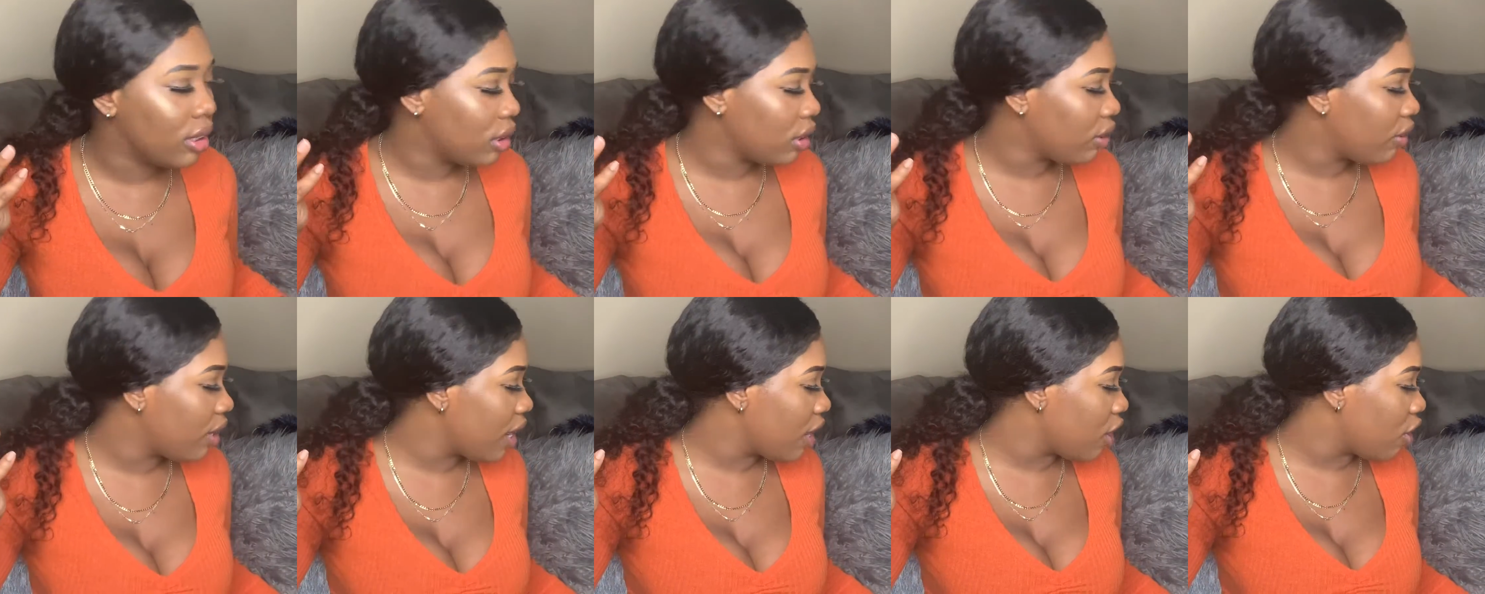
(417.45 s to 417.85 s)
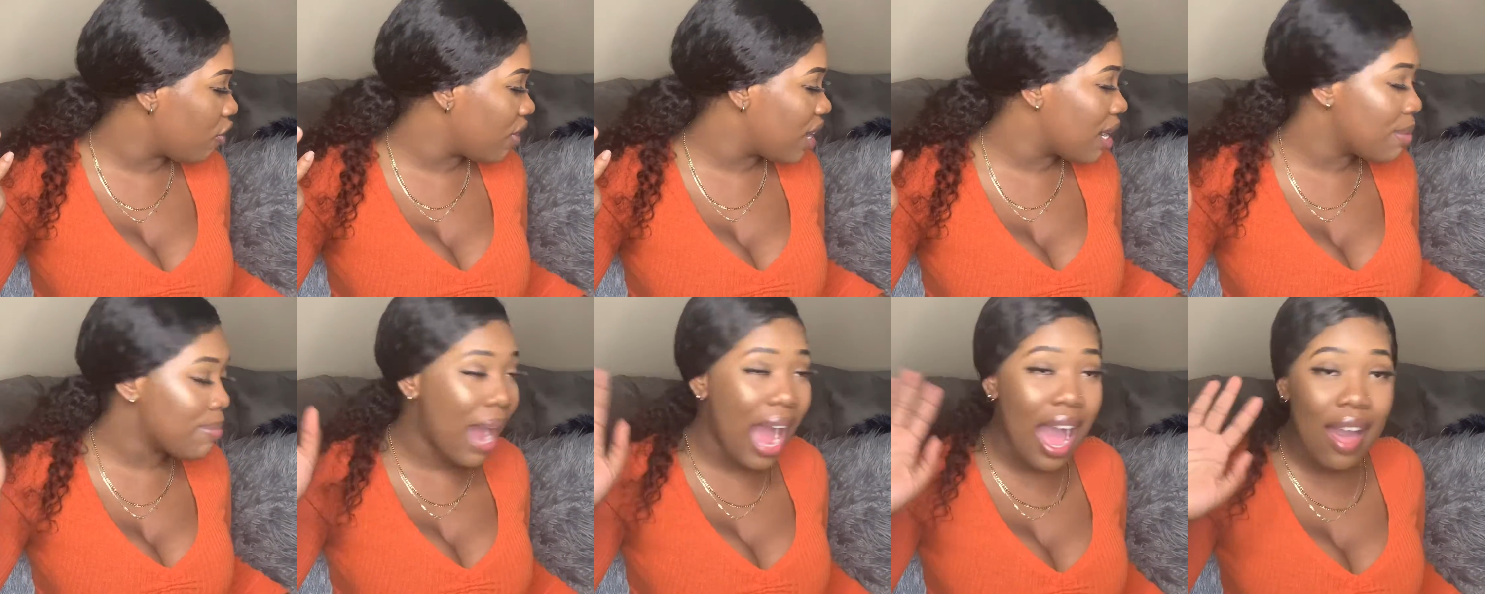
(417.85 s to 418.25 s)
Security don't
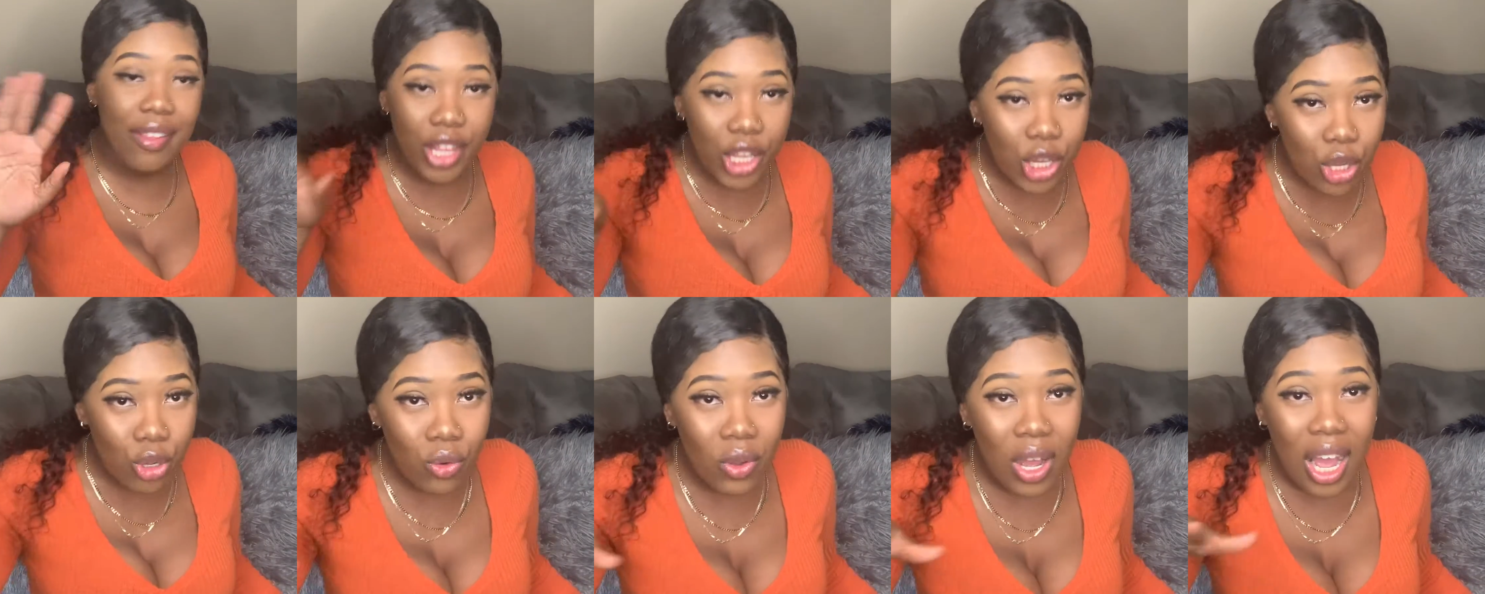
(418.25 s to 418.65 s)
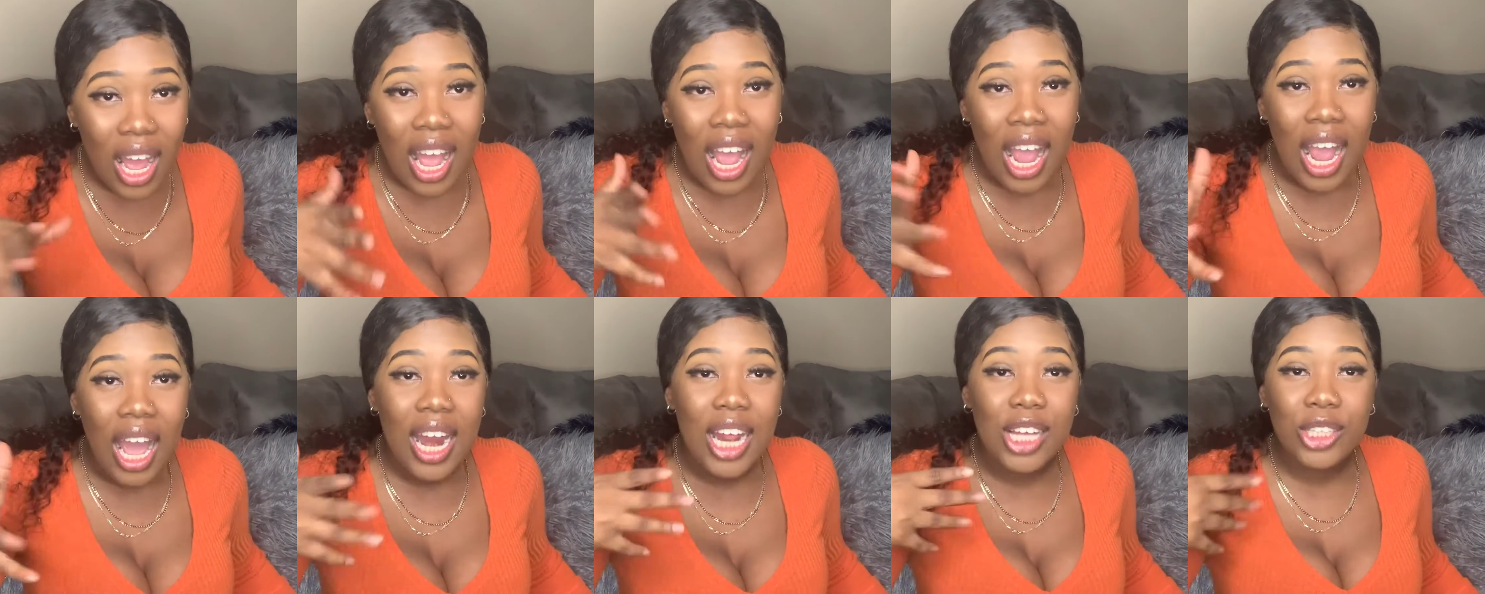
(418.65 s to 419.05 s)
really bother you
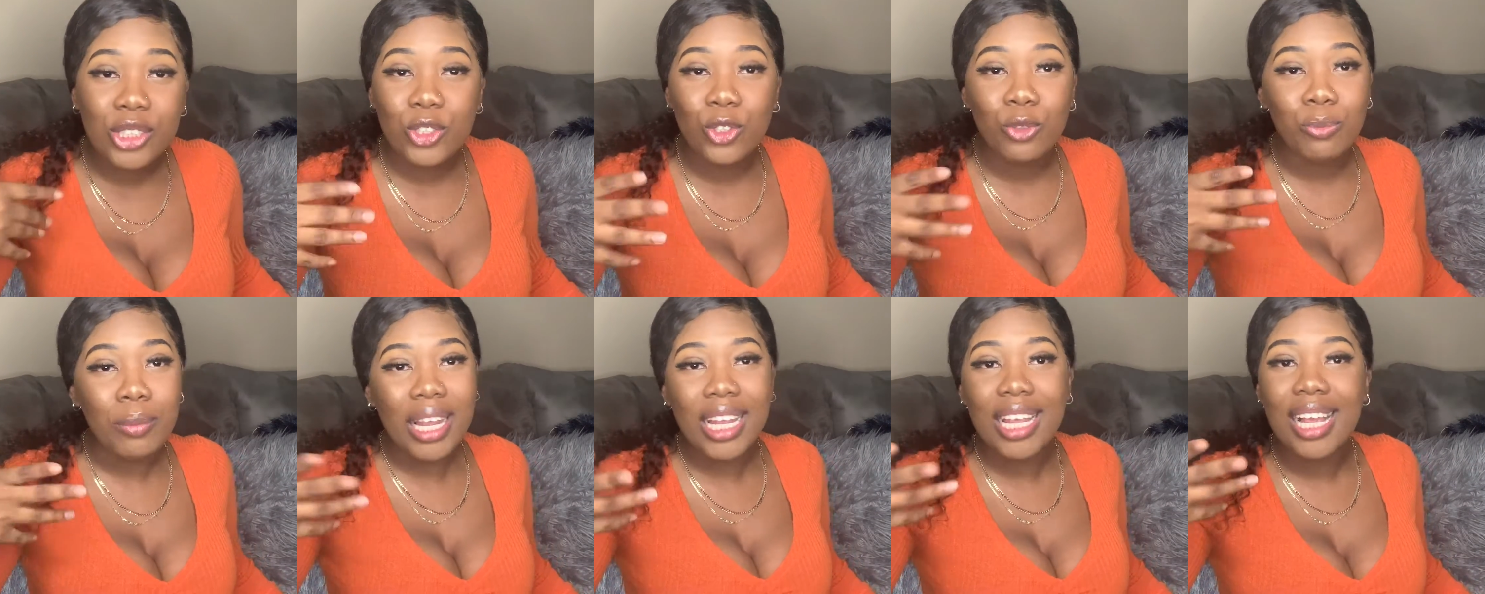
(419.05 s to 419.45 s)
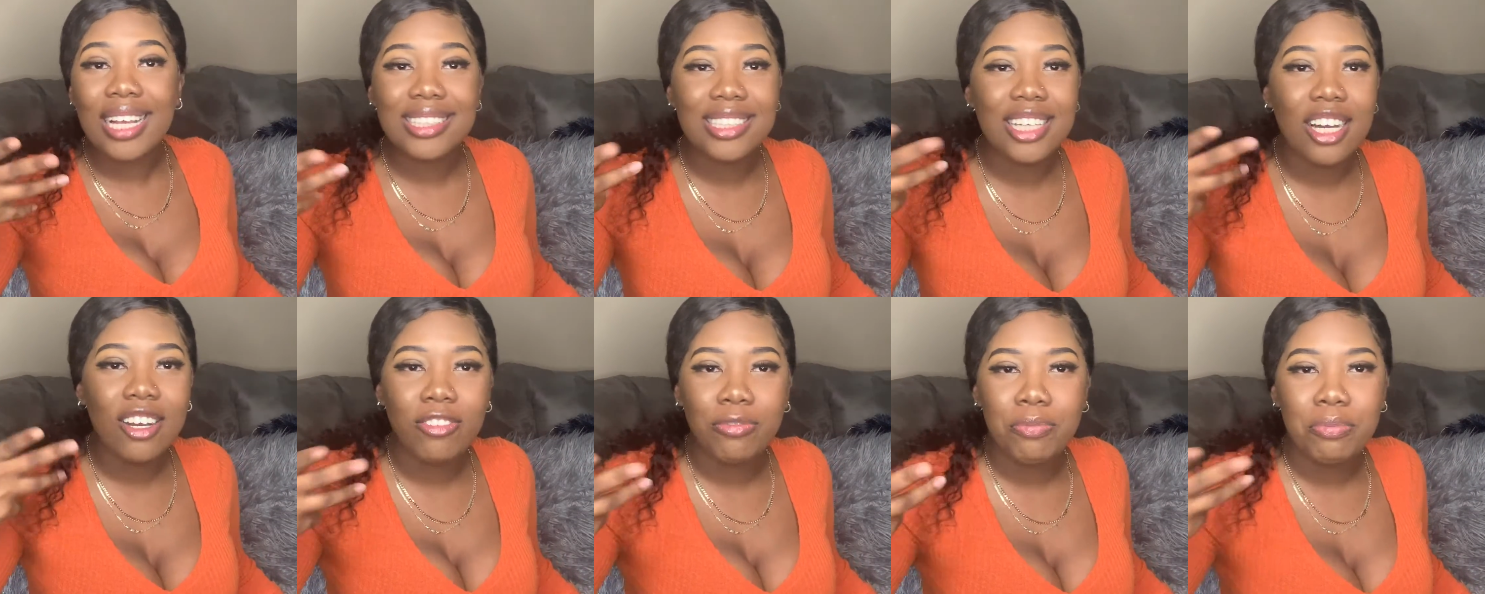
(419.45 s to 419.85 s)
unless you make
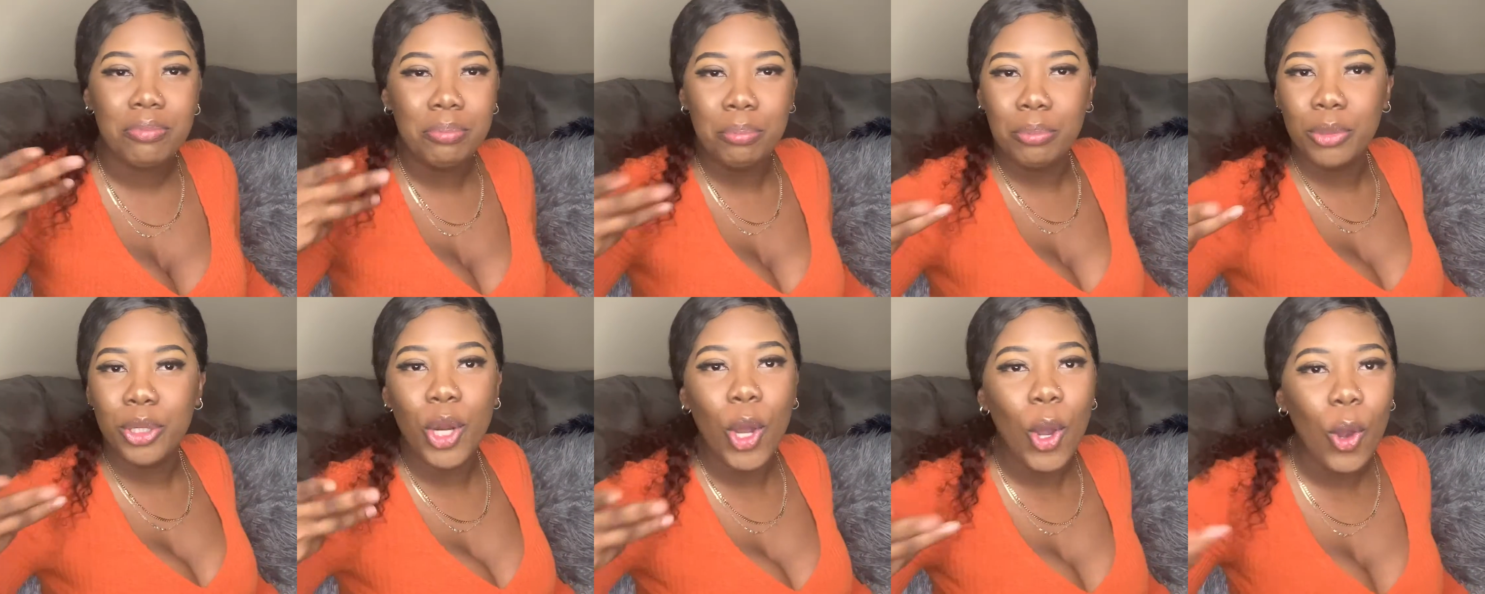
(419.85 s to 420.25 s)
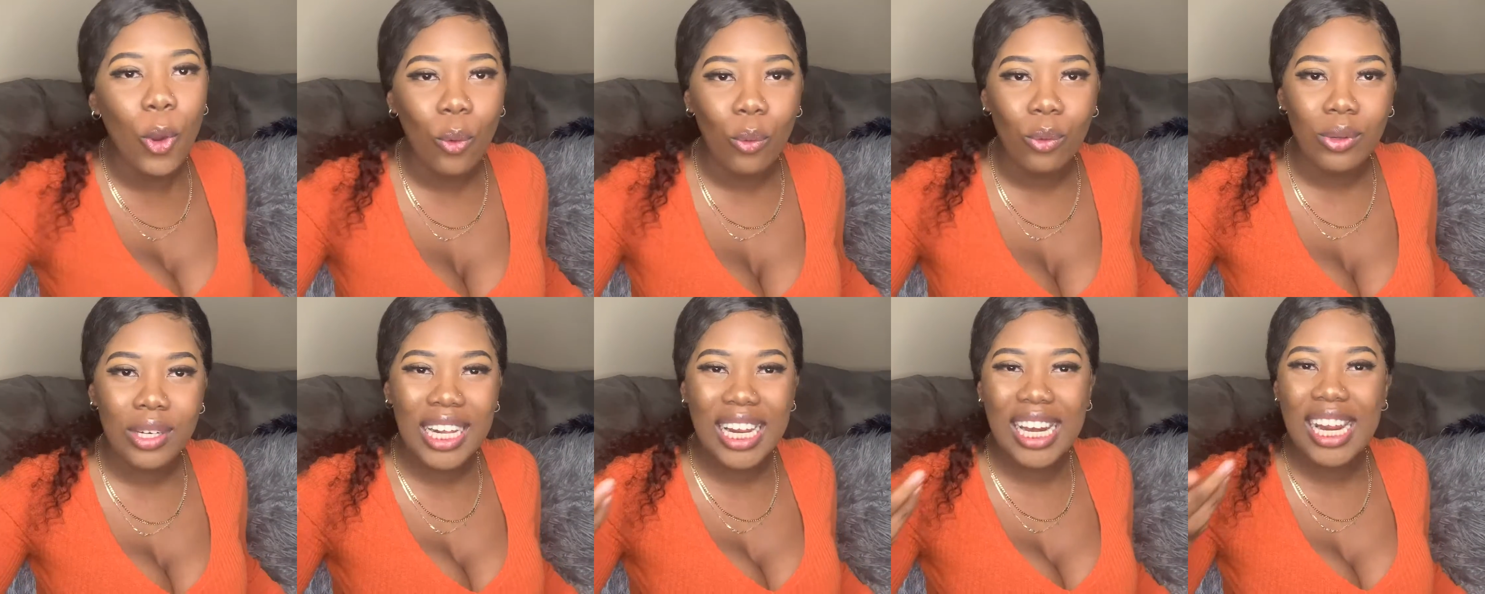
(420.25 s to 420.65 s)
yourself
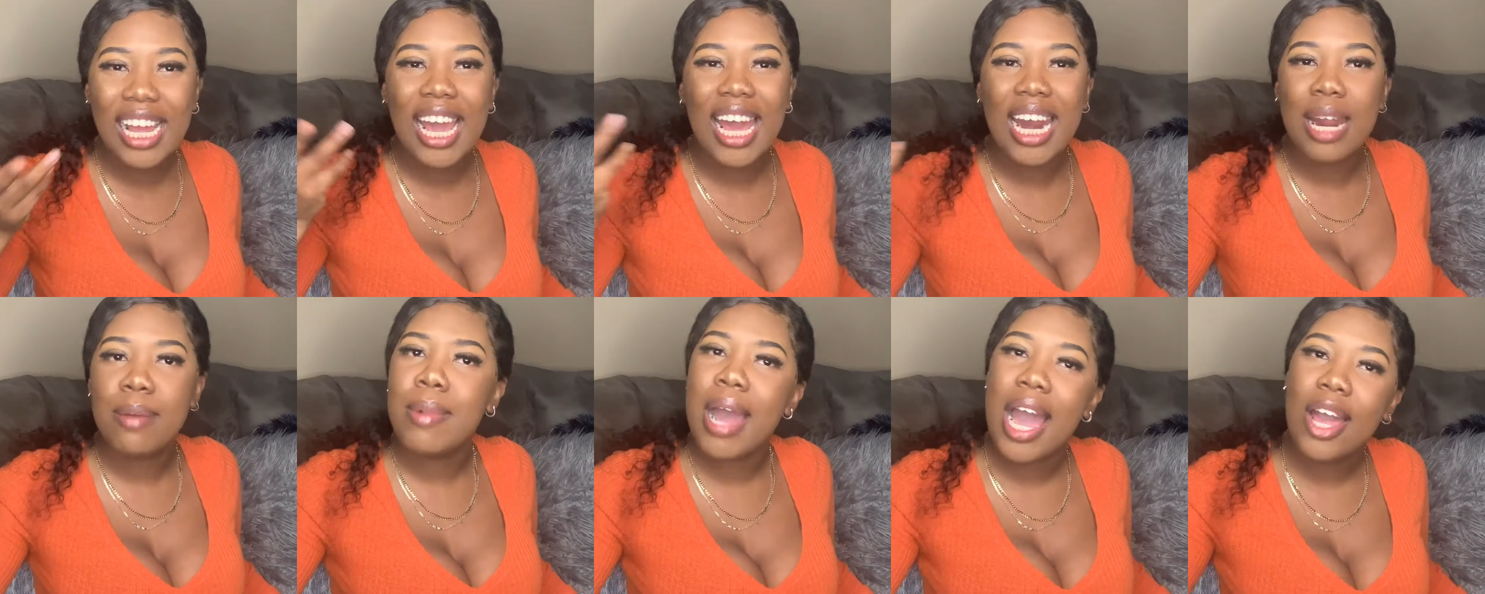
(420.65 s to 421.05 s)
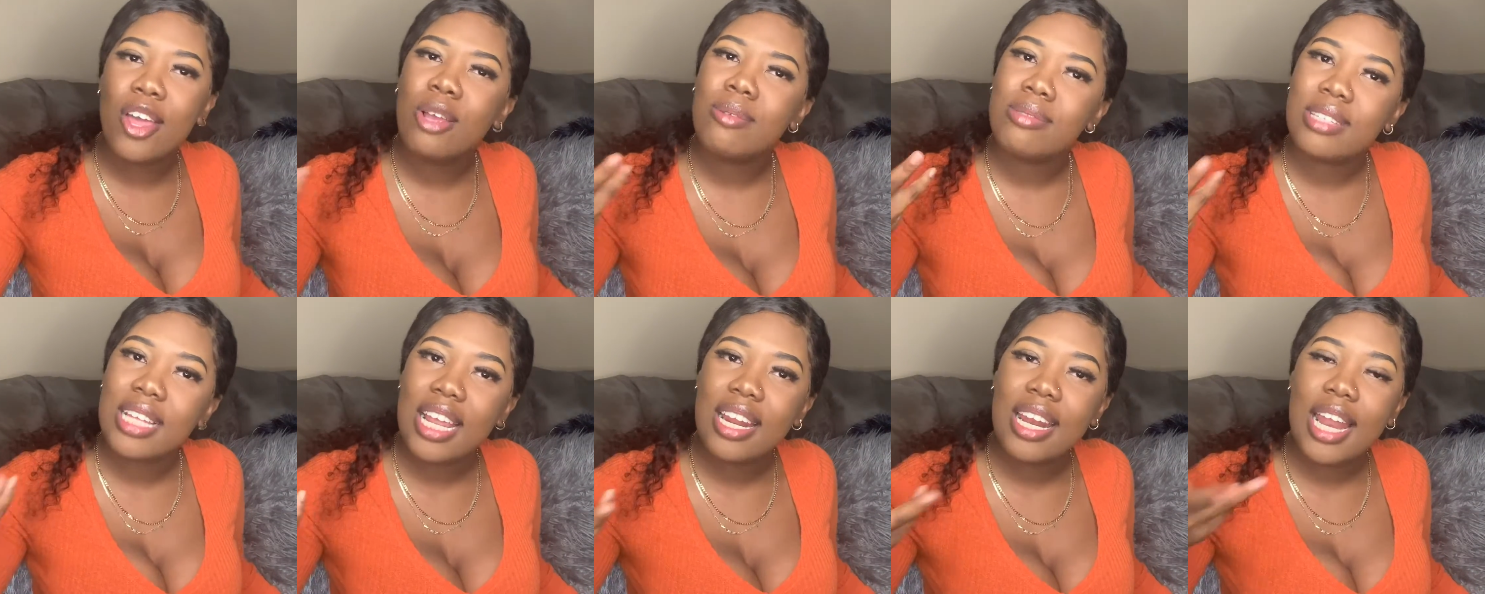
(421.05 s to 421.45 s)
known. Then it gotta bother you.
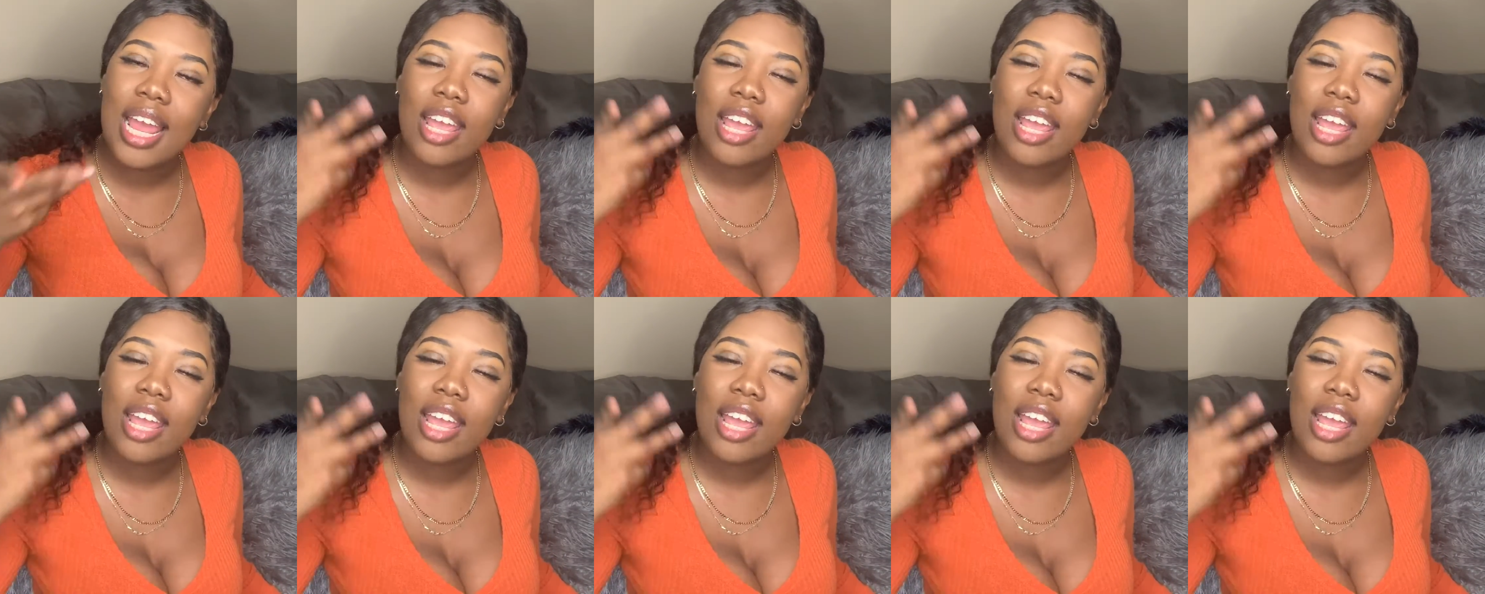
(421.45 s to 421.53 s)
Know what I'm saying?